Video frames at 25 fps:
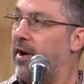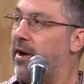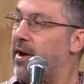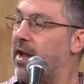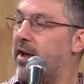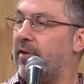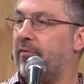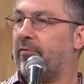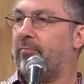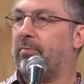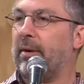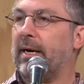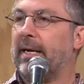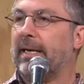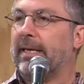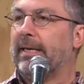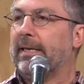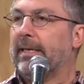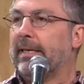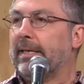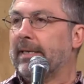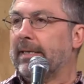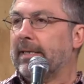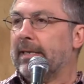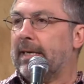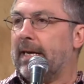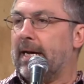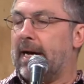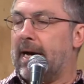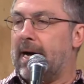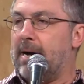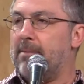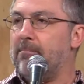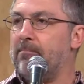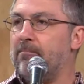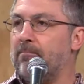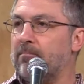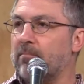enough. But
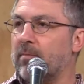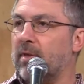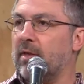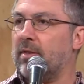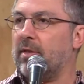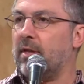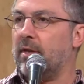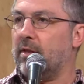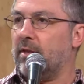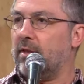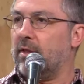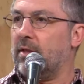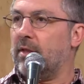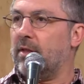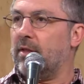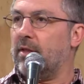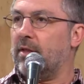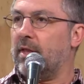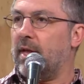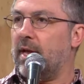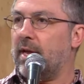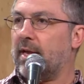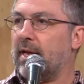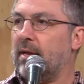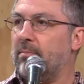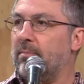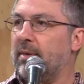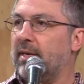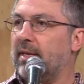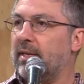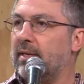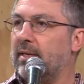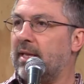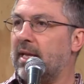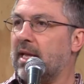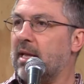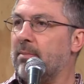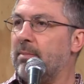they can be
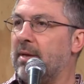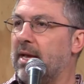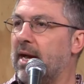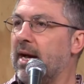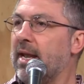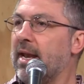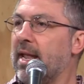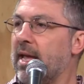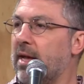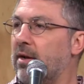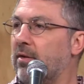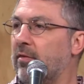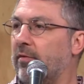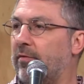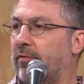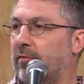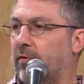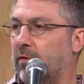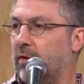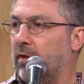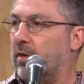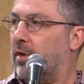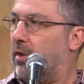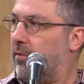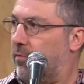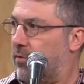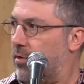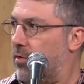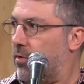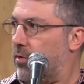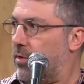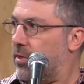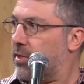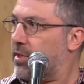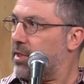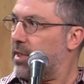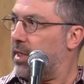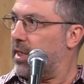unhelpful, of
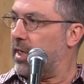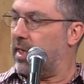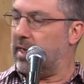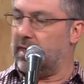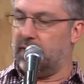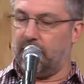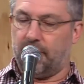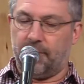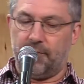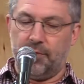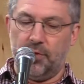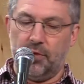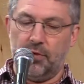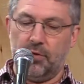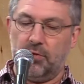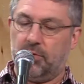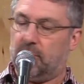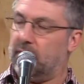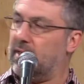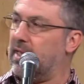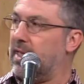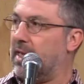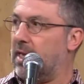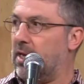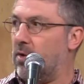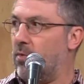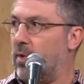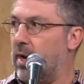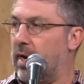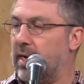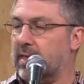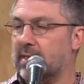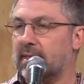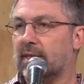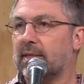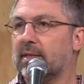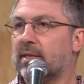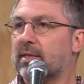course, in a few key
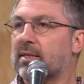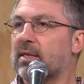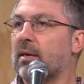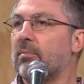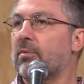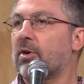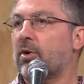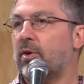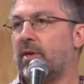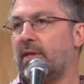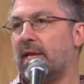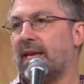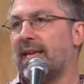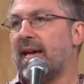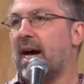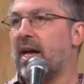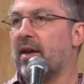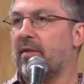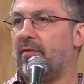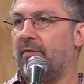ways. To some degree, they kind of